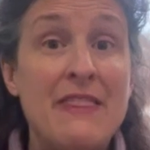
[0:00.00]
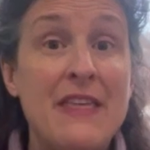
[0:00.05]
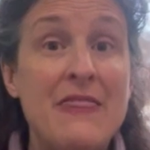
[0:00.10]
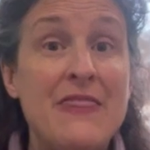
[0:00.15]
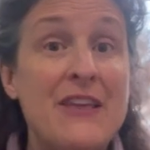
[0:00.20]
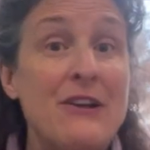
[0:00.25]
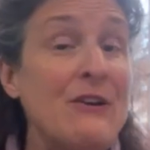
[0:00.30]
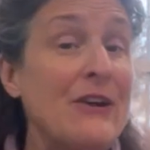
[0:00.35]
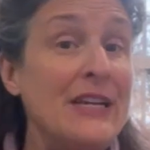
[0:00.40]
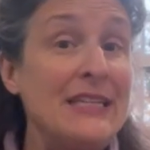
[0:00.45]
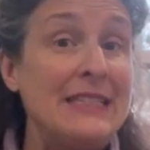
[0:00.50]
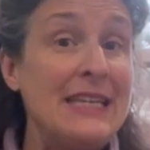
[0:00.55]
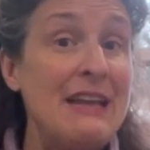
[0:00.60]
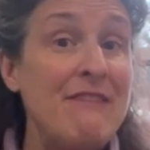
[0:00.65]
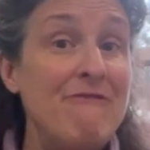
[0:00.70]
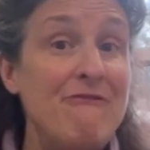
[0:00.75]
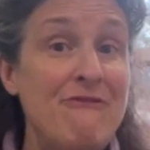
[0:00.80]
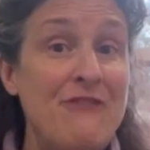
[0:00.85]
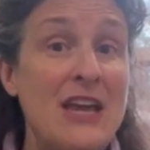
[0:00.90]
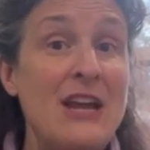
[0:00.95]
then there is
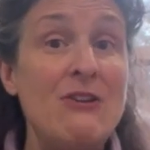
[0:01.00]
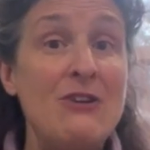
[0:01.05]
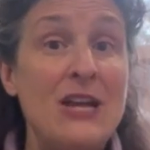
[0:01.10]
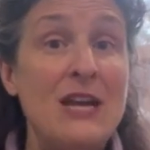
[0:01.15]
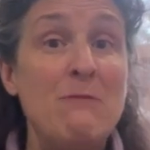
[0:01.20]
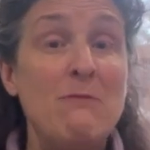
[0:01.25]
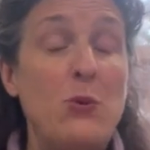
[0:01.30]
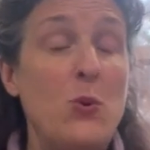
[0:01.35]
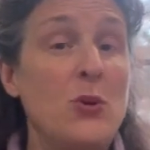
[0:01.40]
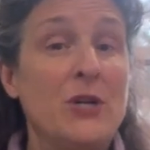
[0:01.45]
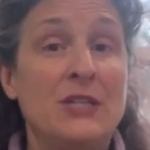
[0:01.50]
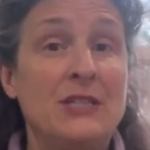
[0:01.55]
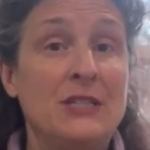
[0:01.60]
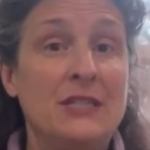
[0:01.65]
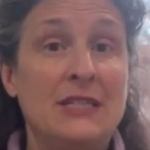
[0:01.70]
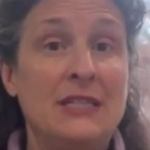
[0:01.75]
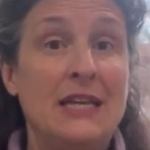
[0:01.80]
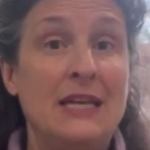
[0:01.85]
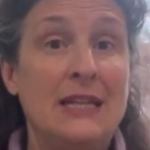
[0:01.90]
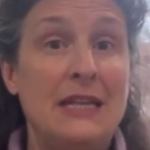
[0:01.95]
a very important
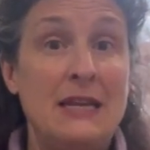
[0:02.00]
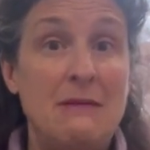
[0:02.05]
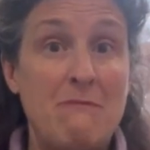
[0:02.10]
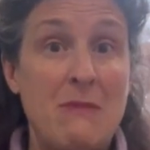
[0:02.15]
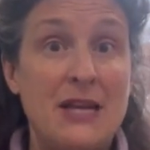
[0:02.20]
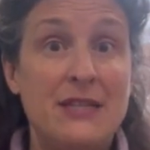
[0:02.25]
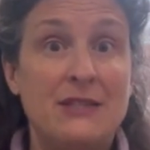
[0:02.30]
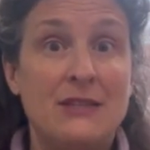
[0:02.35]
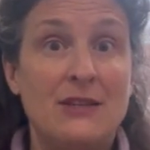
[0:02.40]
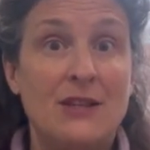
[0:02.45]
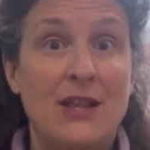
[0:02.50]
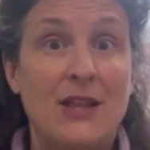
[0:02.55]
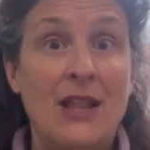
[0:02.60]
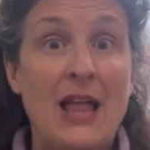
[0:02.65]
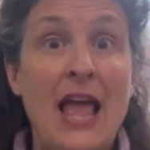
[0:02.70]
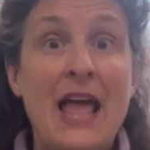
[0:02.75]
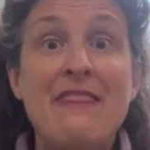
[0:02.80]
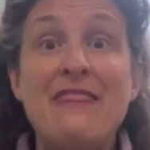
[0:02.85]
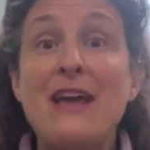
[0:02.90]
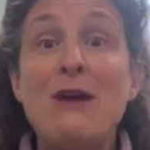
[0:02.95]
skill and
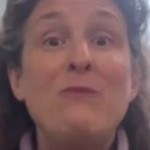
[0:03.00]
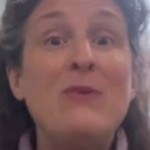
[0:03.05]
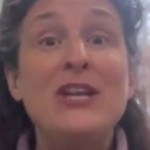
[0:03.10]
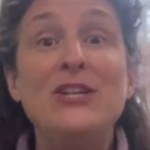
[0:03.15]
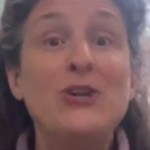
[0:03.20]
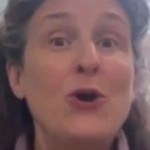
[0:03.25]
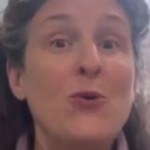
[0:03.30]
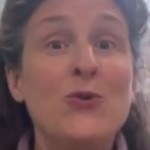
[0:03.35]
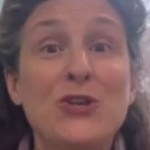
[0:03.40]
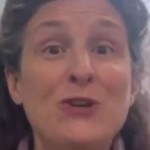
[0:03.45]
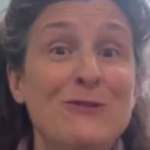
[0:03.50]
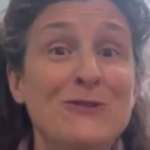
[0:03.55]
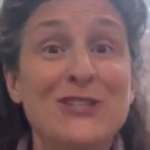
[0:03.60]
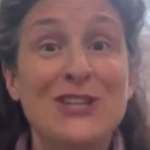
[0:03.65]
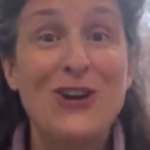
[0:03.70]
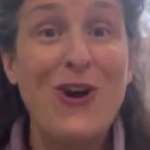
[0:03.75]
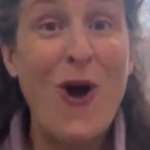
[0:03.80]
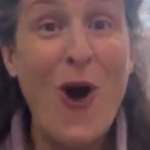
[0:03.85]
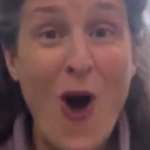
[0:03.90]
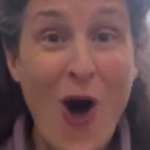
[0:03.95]
muscle that we don't use
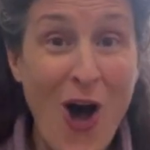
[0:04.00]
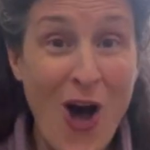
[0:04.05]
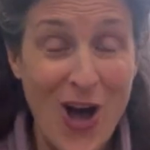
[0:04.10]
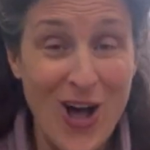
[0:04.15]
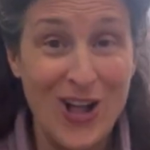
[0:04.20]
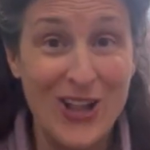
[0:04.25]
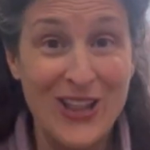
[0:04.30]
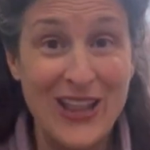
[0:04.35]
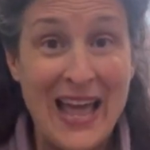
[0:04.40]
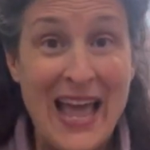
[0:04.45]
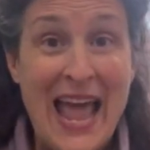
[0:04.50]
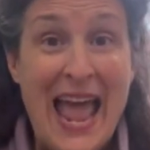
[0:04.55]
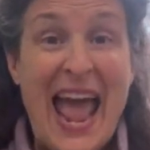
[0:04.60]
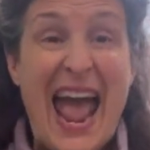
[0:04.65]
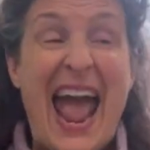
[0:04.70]
at all.